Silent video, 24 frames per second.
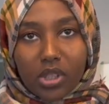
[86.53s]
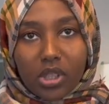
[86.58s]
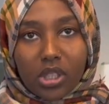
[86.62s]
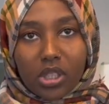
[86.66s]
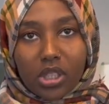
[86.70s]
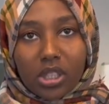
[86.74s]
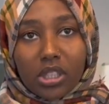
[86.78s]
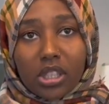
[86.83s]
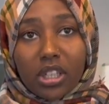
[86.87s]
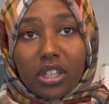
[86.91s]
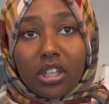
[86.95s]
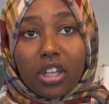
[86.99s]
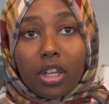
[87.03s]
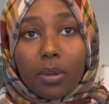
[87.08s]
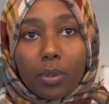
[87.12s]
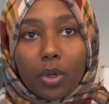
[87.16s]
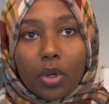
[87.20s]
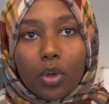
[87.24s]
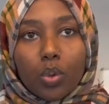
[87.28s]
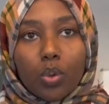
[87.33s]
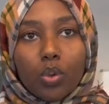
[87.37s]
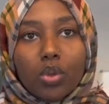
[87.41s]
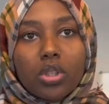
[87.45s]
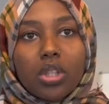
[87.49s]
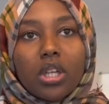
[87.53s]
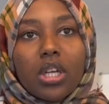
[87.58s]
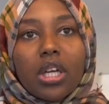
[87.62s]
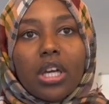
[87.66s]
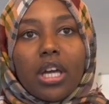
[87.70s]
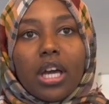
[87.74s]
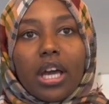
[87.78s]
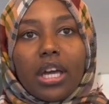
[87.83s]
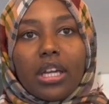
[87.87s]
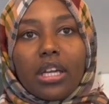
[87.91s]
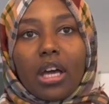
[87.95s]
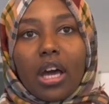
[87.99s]
in a neighborhood,
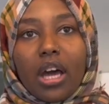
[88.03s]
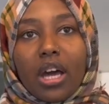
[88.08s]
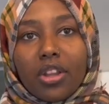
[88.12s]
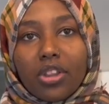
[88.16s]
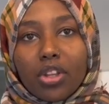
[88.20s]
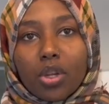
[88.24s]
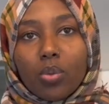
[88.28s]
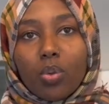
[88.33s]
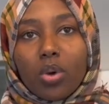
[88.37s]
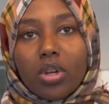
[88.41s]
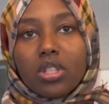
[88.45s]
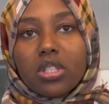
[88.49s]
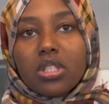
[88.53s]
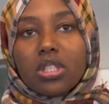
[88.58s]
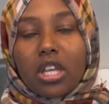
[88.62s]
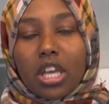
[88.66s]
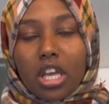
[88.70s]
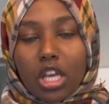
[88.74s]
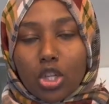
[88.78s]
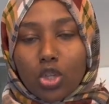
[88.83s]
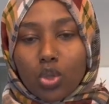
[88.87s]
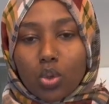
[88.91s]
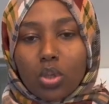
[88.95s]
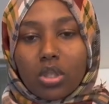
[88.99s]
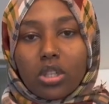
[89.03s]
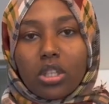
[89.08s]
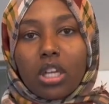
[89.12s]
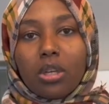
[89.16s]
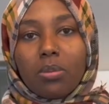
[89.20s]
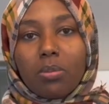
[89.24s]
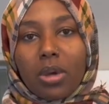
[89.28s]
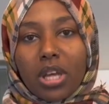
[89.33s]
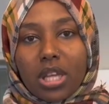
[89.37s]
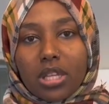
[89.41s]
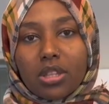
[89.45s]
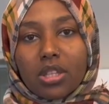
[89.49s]
and the other one is scheduled and
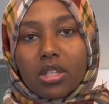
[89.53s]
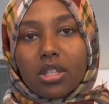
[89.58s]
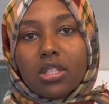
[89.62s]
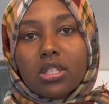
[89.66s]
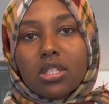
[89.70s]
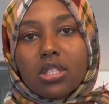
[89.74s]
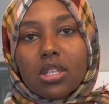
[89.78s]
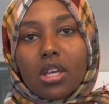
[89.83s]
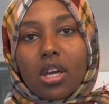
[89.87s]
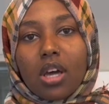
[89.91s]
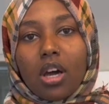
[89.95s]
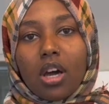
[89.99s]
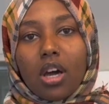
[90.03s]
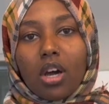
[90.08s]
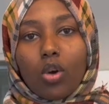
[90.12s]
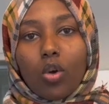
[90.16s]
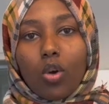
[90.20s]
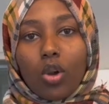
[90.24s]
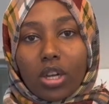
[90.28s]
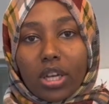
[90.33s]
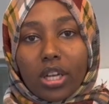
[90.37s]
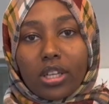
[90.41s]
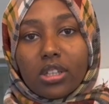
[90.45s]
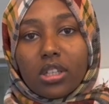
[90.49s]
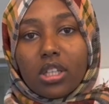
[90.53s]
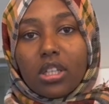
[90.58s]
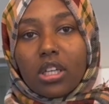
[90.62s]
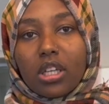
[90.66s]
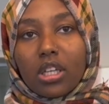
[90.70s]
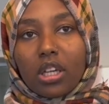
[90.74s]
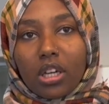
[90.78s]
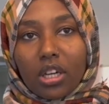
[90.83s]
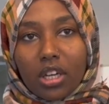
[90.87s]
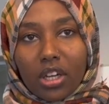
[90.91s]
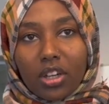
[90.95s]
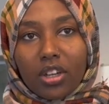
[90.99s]
metered collected in
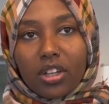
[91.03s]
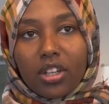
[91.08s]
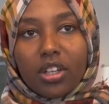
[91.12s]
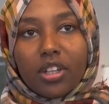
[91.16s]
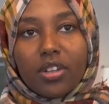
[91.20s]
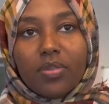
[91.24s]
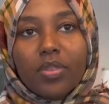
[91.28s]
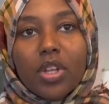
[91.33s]
an area.